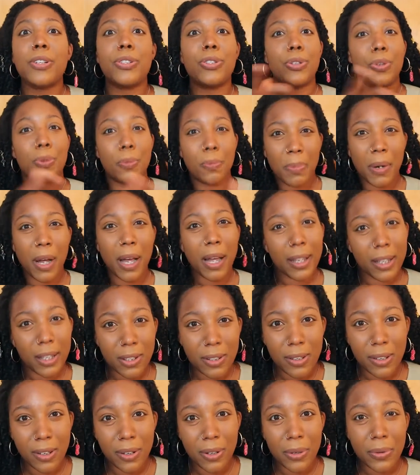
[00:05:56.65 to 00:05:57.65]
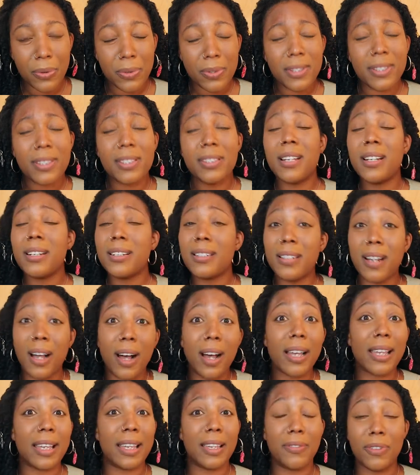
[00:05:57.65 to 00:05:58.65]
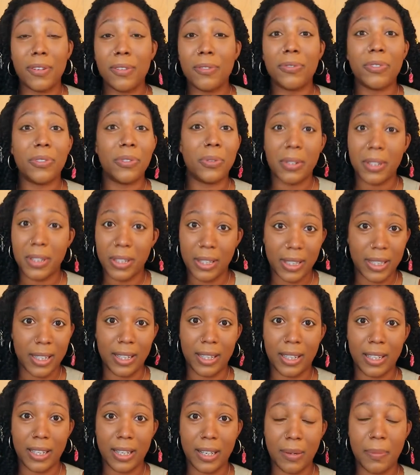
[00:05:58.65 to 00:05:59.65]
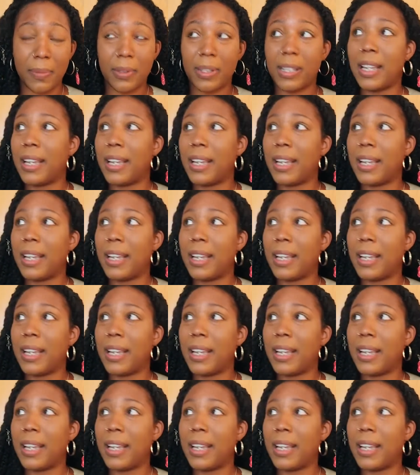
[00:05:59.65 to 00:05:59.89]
to buy clothes to not even feel good in them.